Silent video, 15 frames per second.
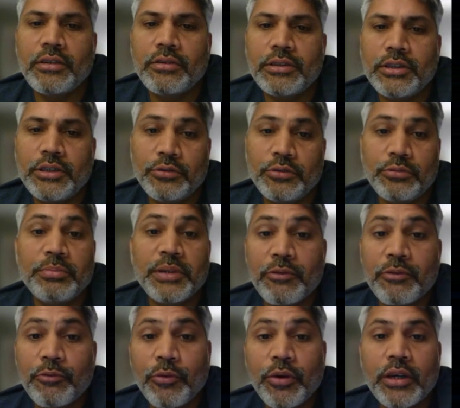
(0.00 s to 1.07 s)

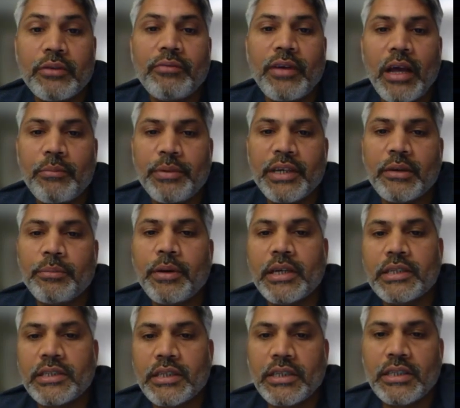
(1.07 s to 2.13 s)
You bring one
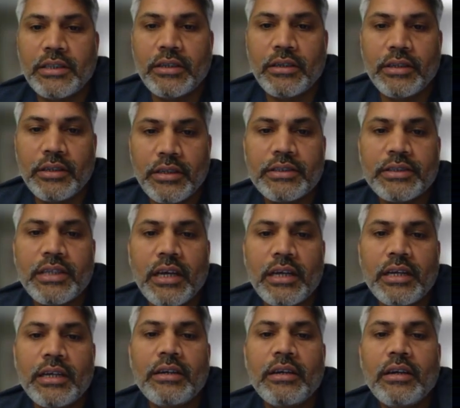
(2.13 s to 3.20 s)
Fabric capacity on the other
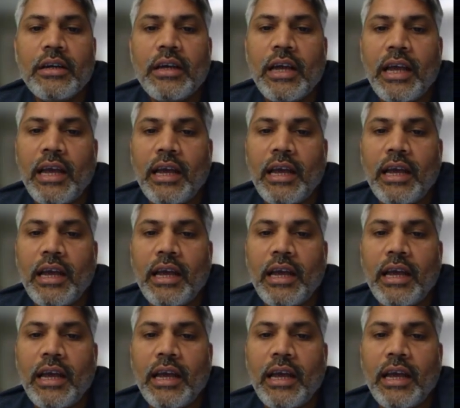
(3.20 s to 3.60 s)
side,